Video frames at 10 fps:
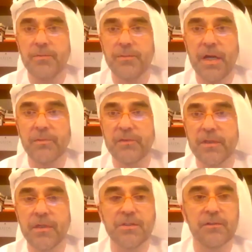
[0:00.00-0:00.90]
perhaps
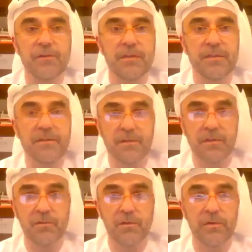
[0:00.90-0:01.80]
the urgency to
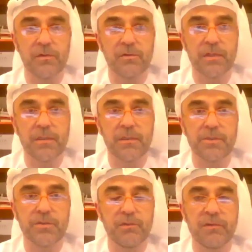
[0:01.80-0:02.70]
discuss all of those critical
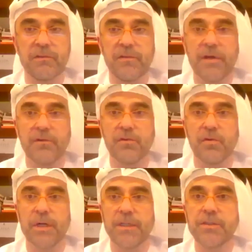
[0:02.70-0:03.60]
issues isn't there so
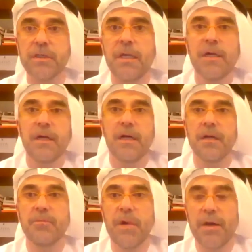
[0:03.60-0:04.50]
much.
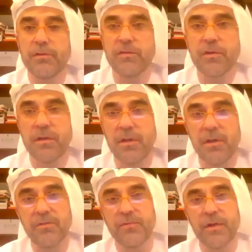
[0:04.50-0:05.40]
I also got a
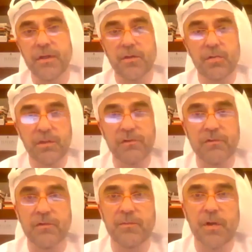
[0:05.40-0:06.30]
lot of
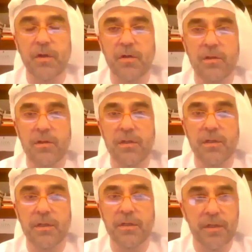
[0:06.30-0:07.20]
criticism
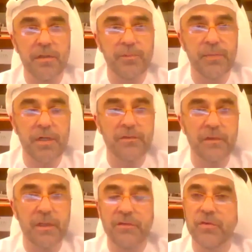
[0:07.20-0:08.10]
in the past, in
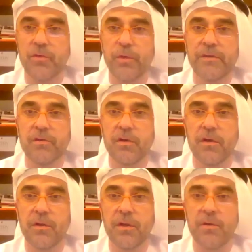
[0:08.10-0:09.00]
the last few weeks,
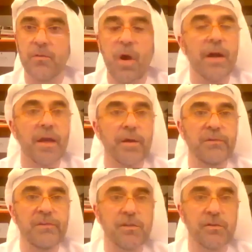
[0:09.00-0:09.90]
on why I
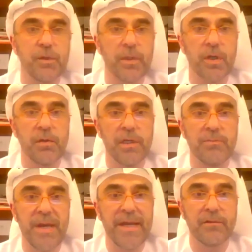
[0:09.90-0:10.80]
was interviewing only
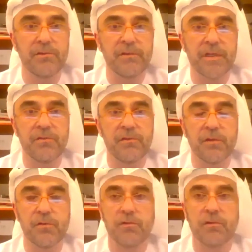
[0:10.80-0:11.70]
males in
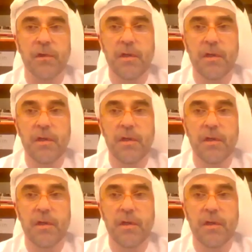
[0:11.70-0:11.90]
suits.